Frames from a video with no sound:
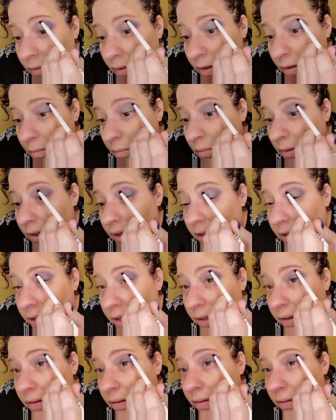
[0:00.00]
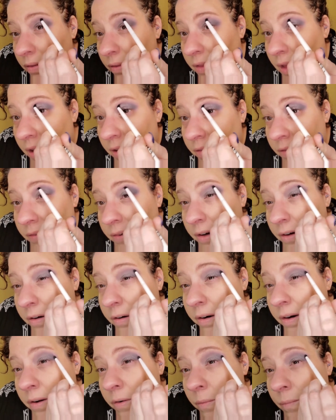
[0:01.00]
and blending that center
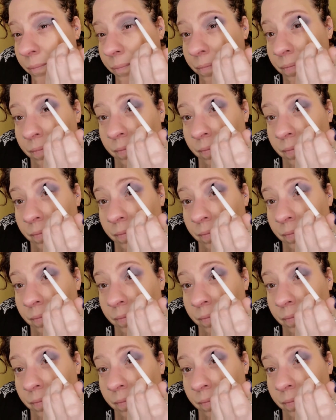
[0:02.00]
out.